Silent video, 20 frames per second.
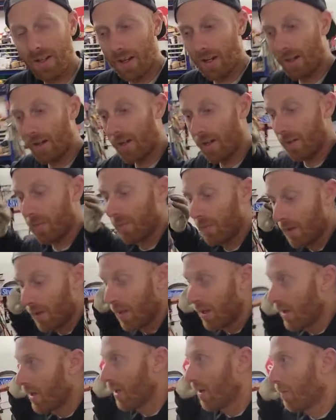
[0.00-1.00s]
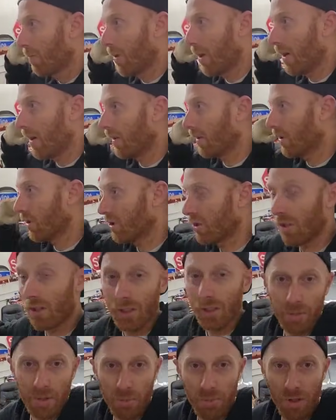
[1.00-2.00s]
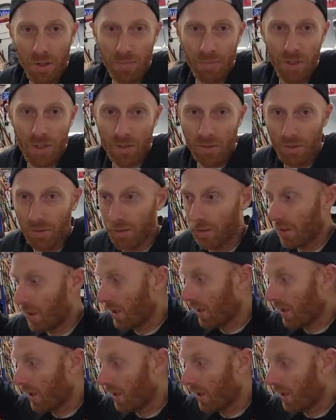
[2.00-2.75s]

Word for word: um, but there's still a little bit of prep to do.